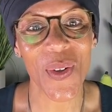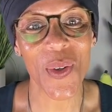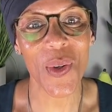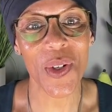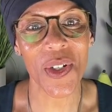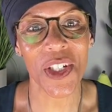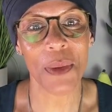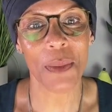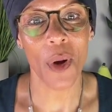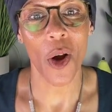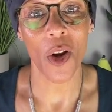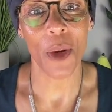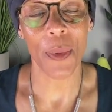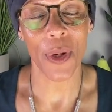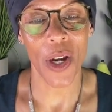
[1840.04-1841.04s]
Awesome,
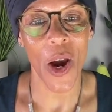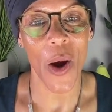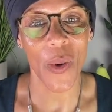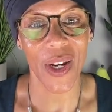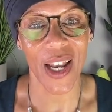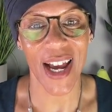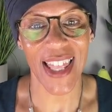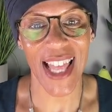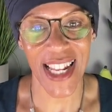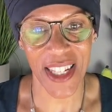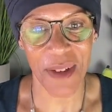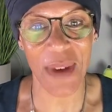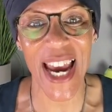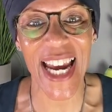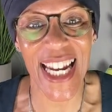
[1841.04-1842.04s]
Oliver Kohler.
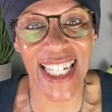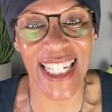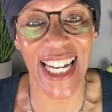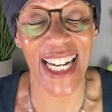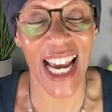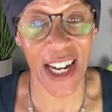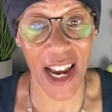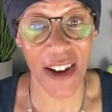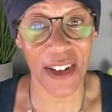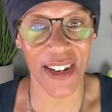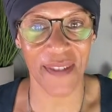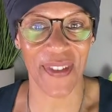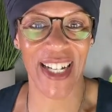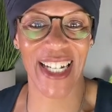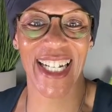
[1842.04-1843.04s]
That's amazing.
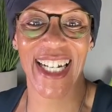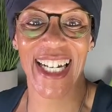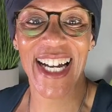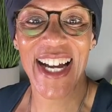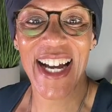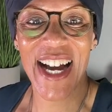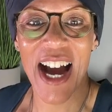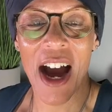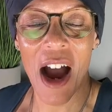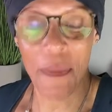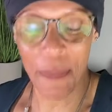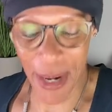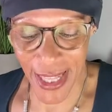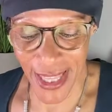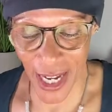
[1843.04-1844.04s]

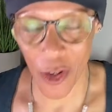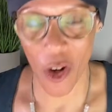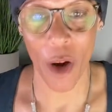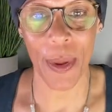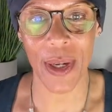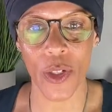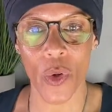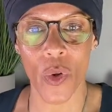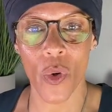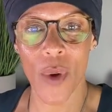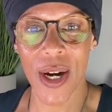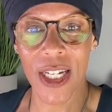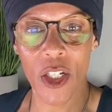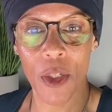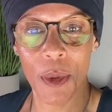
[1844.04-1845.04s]
I've pinned that comment
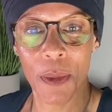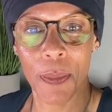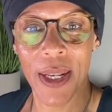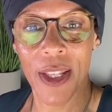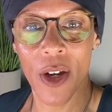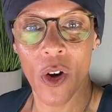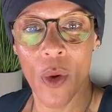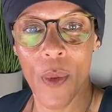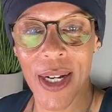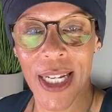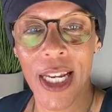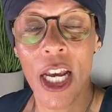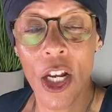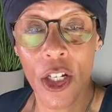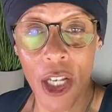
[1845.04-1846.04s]
already. Someone's pinned it
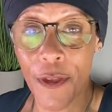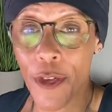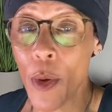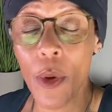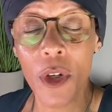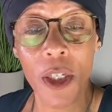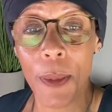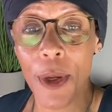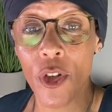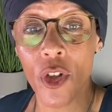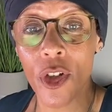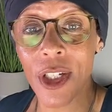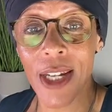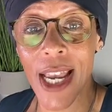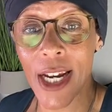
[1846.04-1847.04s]
already. So if you want to be
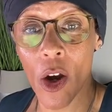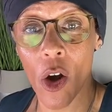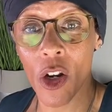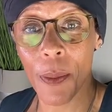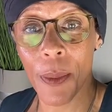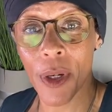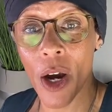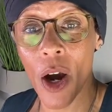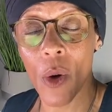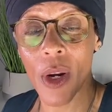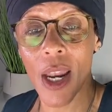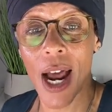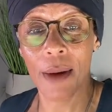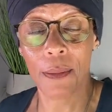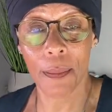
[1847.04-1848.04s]
just like Oliver
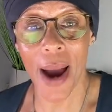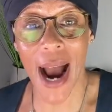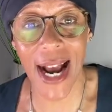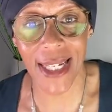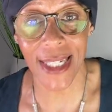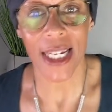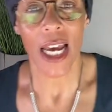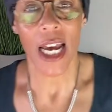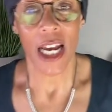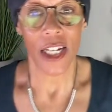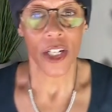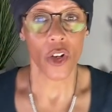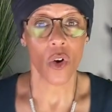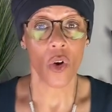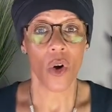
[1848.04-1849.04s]
Kohler and pass
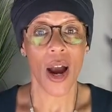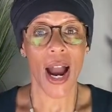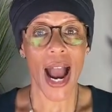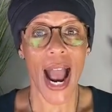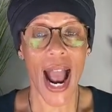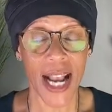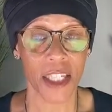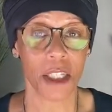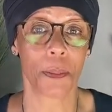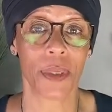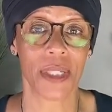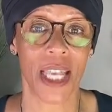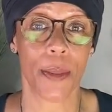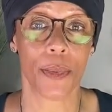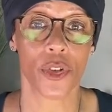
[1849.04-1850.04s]
your hazard
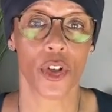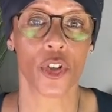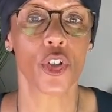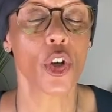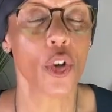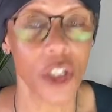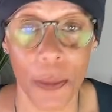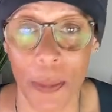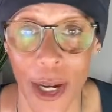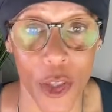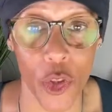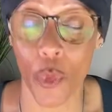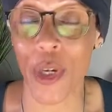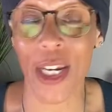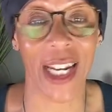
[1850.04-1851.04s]
perception using
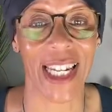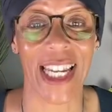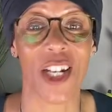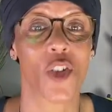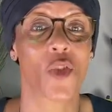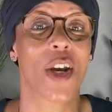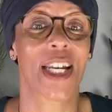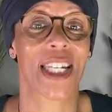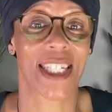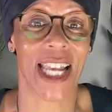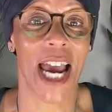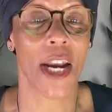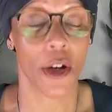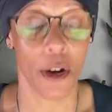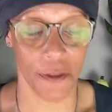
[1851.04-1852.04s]
my 3-click trick,
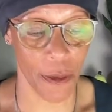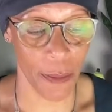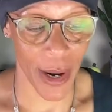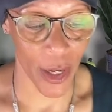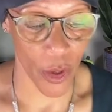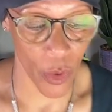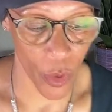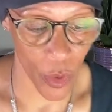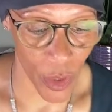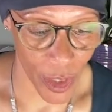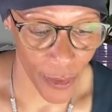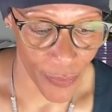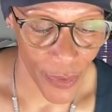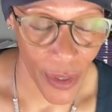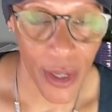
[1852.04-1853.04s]
sign up for my
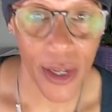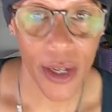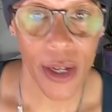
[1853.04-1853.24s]
course.